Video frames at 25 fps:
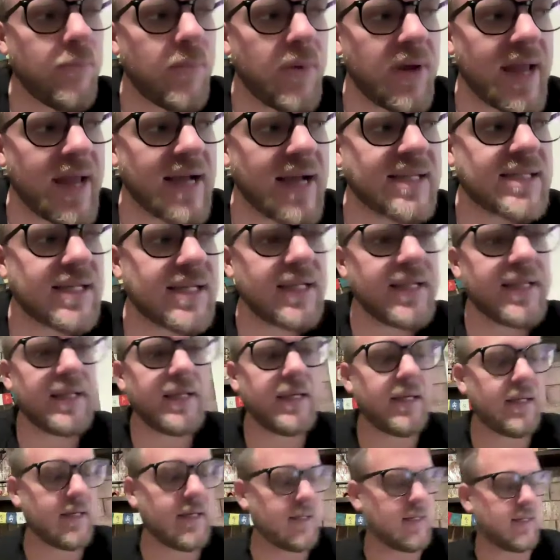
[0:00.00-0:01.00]
But
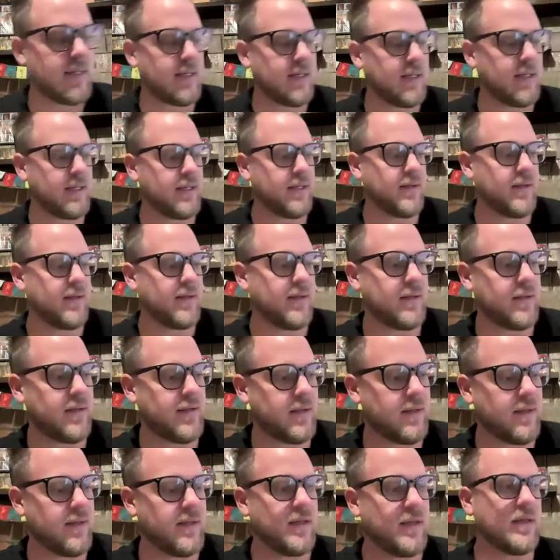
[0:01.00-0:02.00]
actually,
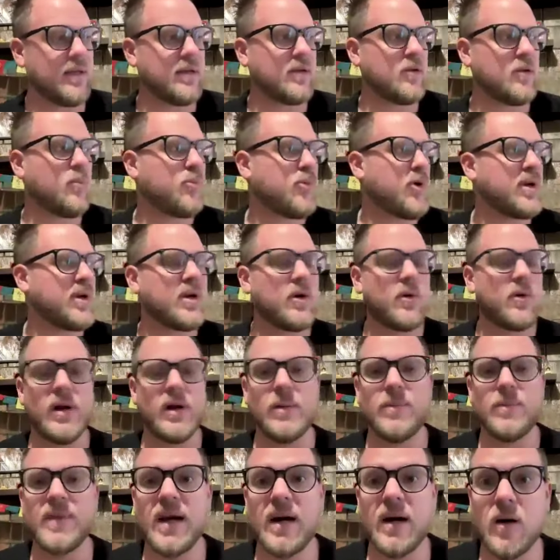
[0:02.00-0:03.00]
in the Preta
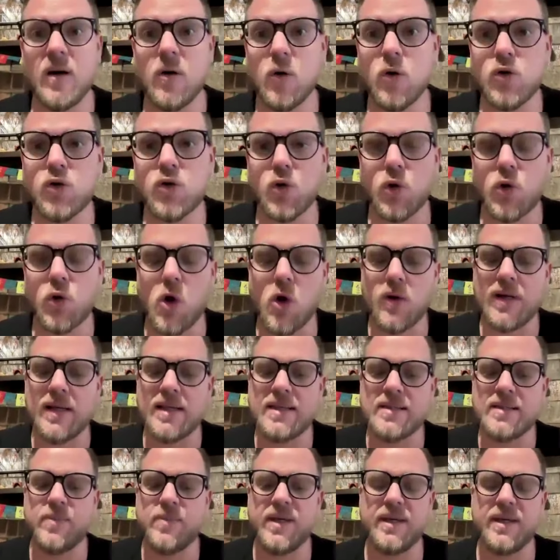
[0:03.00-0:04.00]
realm, there are also
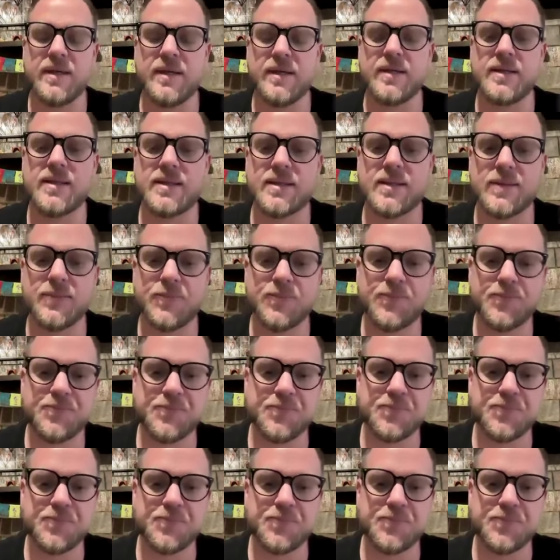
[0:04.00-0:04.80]
countless beings.